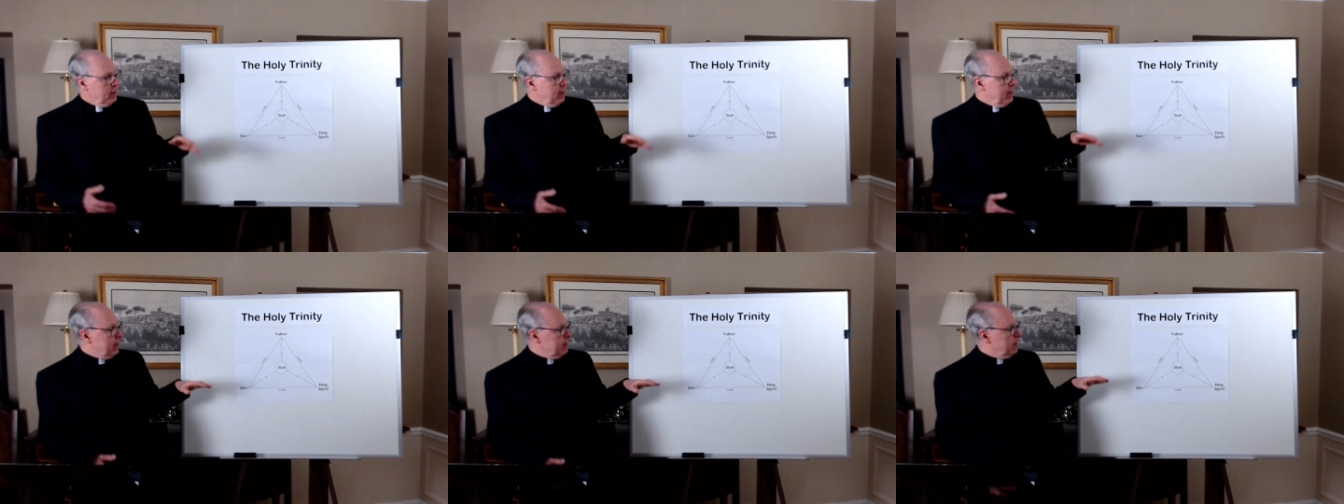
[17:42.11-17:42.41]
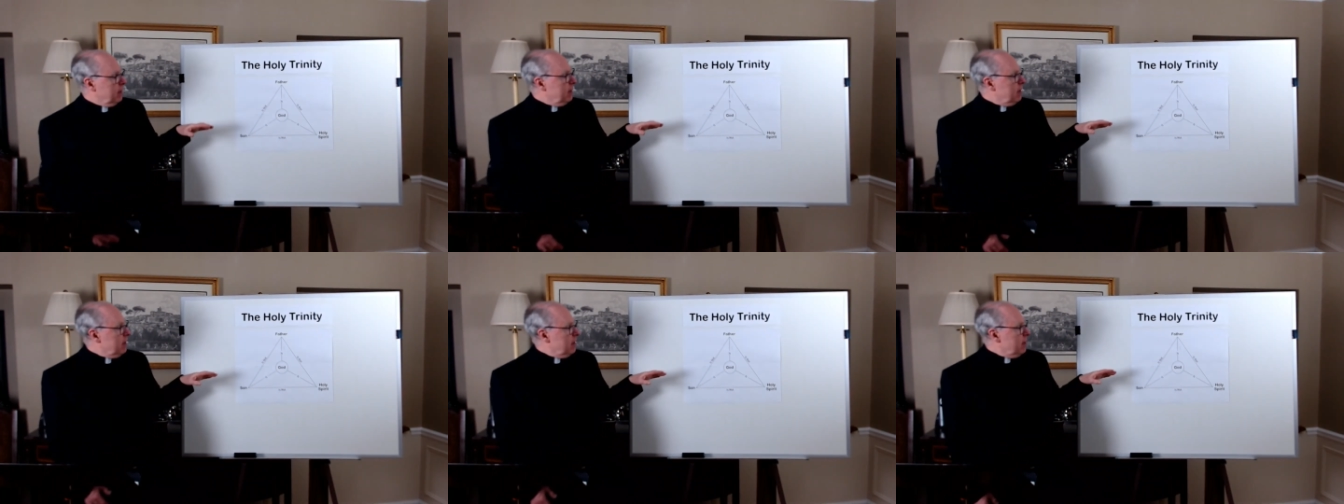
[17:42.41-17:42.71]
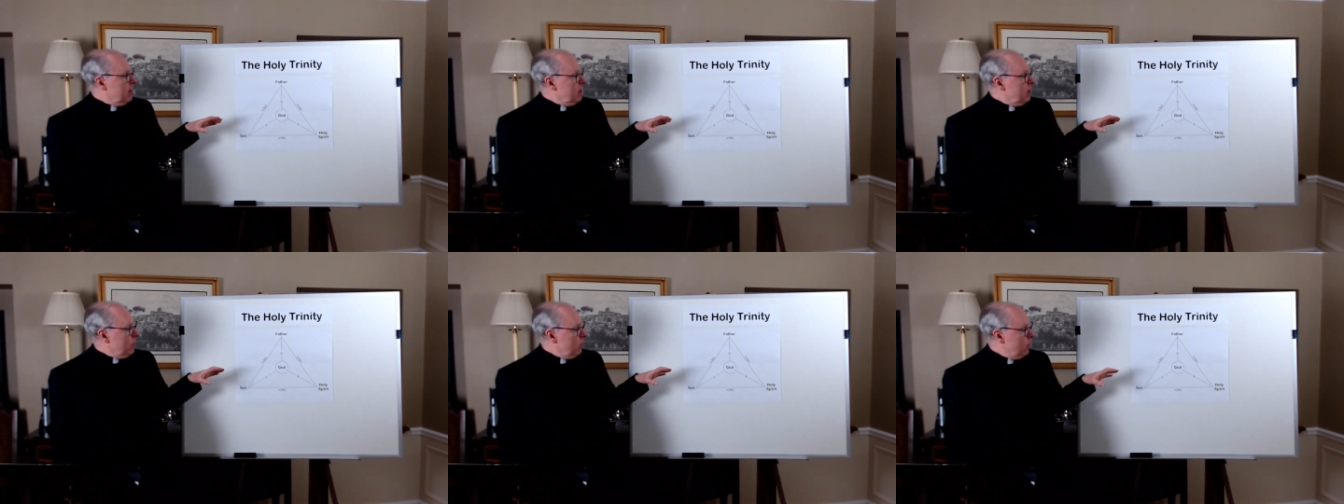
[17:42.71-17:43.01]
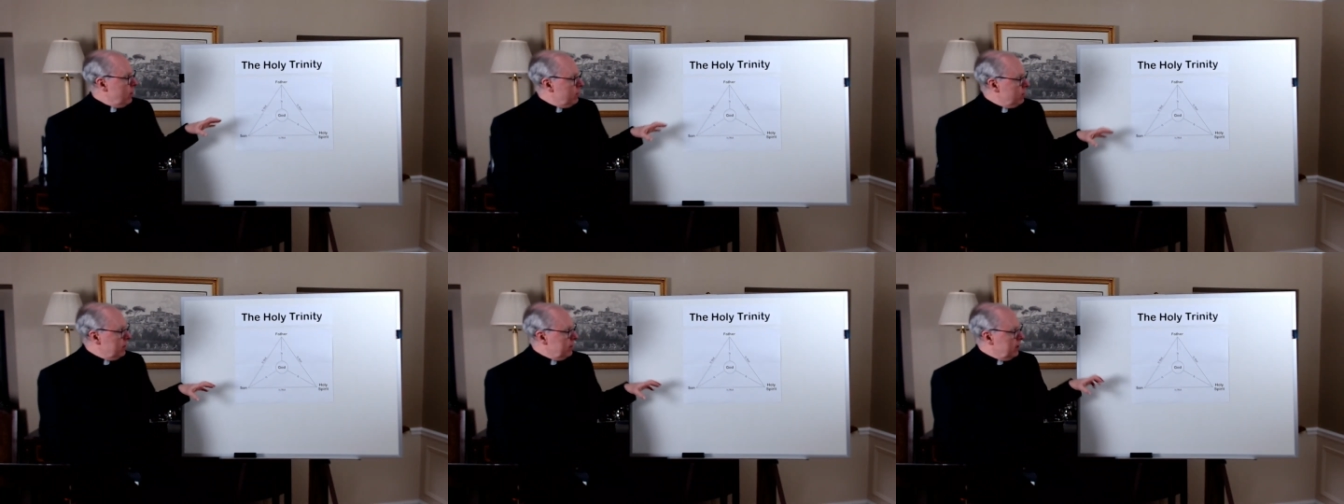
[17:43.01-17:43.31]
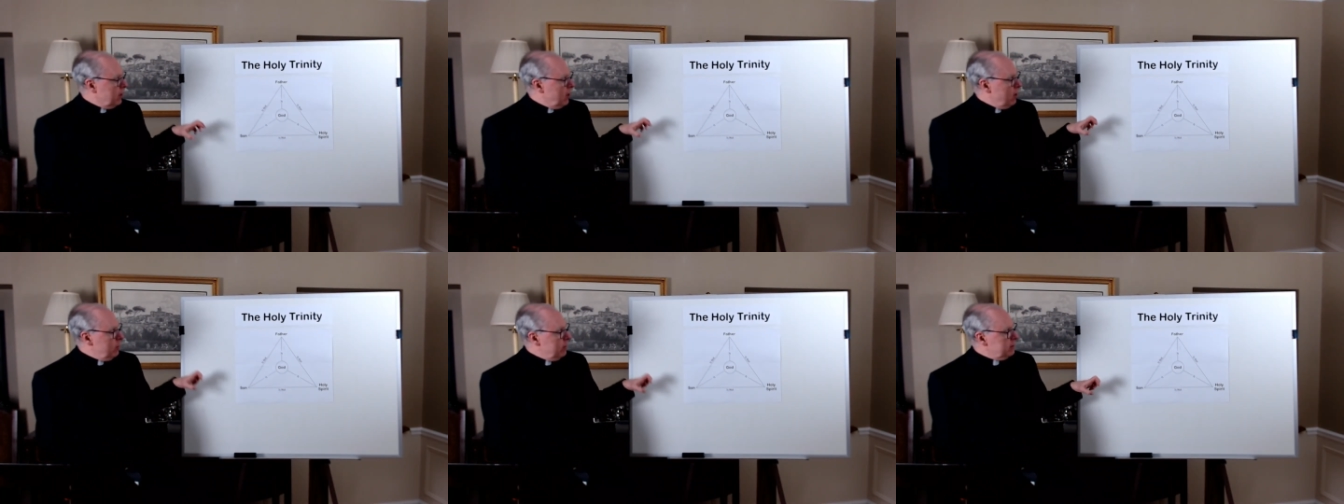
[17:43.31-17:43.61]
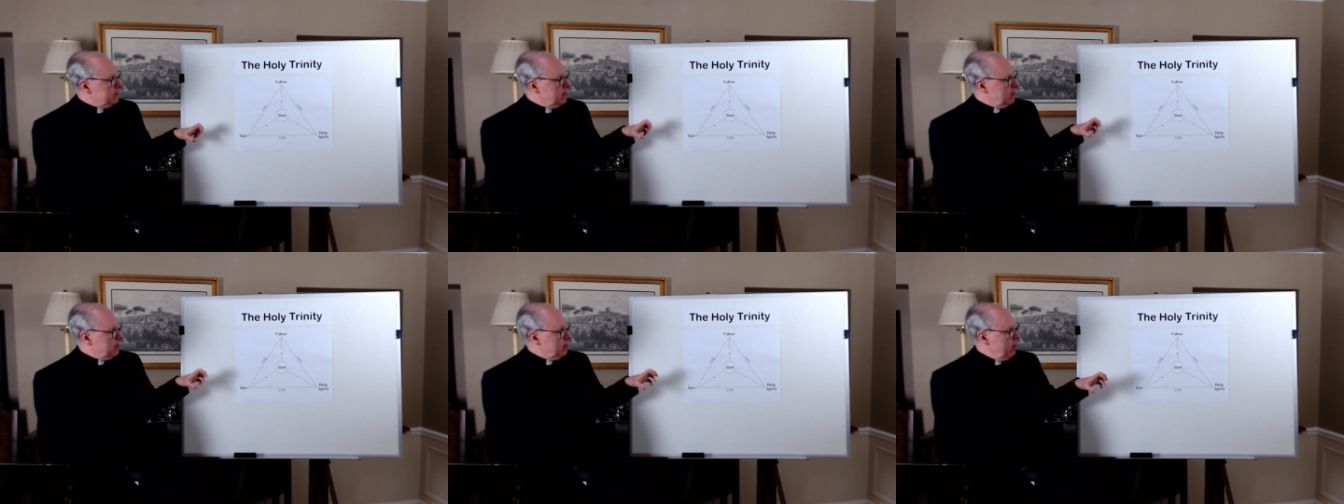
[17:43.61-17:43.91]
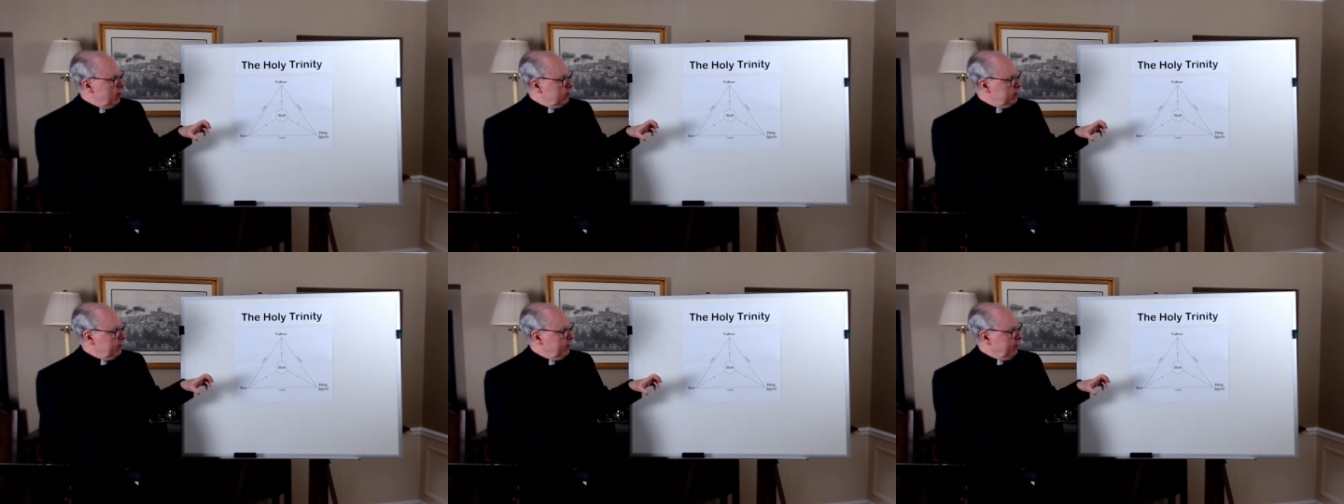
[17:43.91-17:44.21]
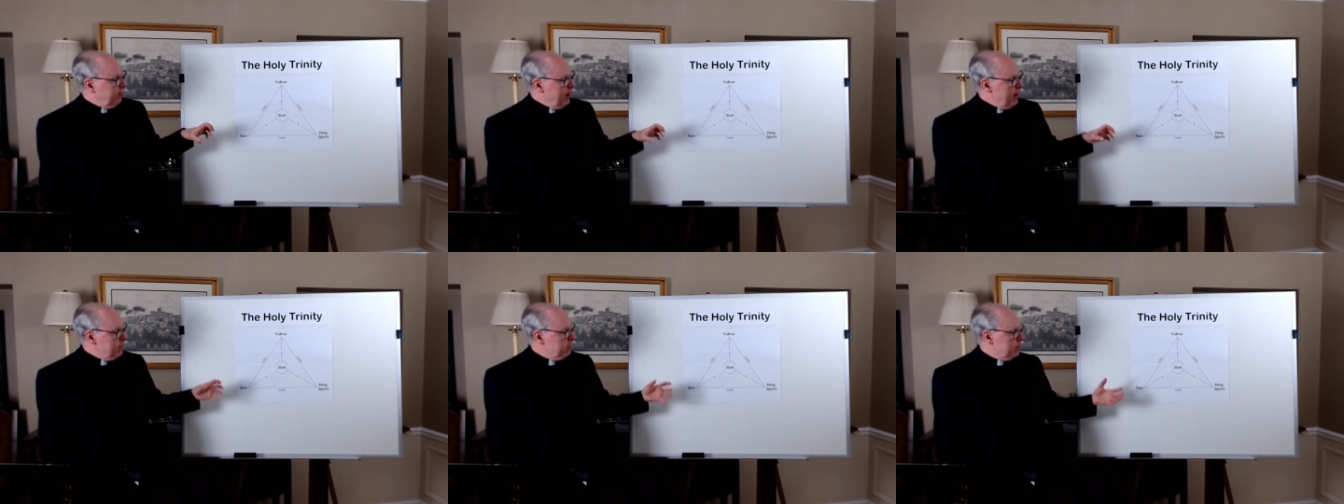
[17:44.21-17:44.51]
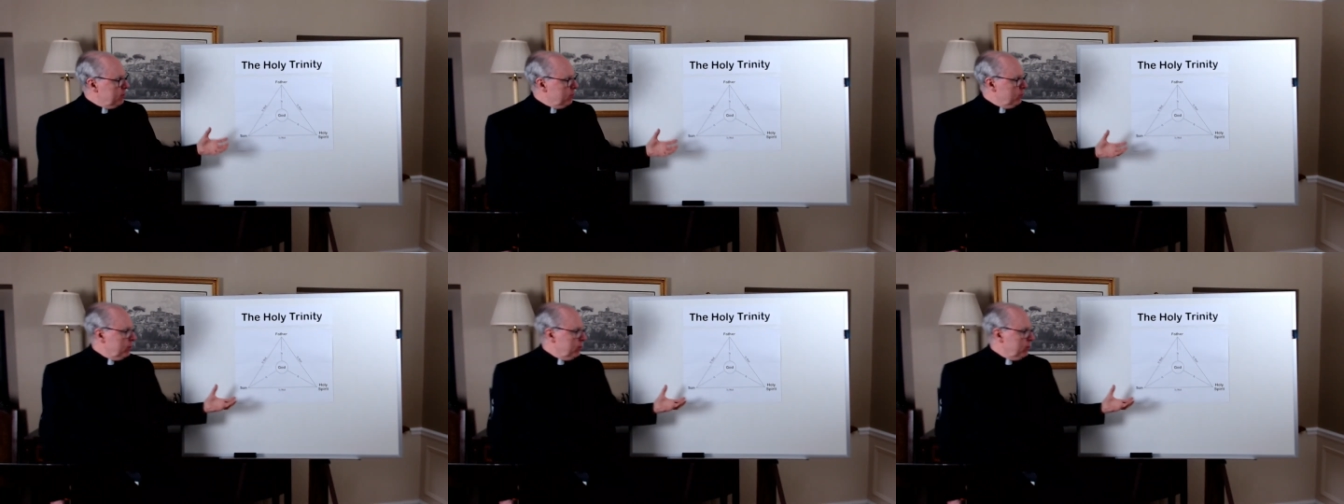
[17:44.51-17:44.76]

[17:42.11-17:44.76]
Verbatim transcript: And when we go into the Holy Family,